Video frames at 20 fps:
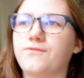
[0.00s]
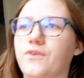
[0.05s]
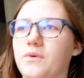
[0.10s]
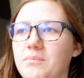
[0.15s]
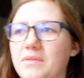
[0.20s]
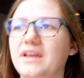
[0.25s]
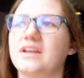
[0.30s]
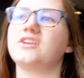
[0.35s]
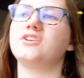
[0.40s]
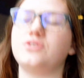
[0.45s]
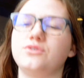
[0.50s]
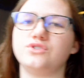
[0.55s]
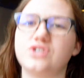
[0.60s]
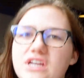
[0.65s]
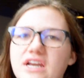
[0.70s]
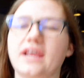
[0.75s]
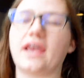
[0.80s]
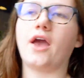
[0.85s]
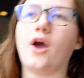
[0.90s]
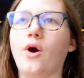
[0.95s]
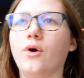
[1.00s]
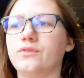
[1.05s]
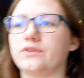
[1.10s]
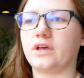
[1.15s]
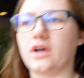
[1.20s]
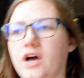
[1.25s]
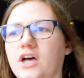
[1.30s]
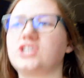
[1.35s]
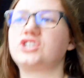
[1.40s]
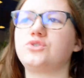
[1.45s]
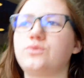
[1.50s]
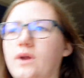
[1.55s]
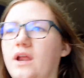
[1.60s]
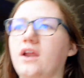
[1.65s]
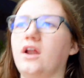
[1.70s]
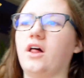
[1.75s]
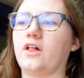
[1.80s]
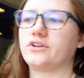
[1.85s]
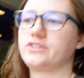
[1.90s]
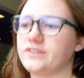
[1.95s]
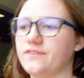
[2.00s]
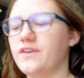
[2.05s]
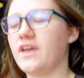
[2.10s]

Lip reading: for me to do Genie, it only costs $20. If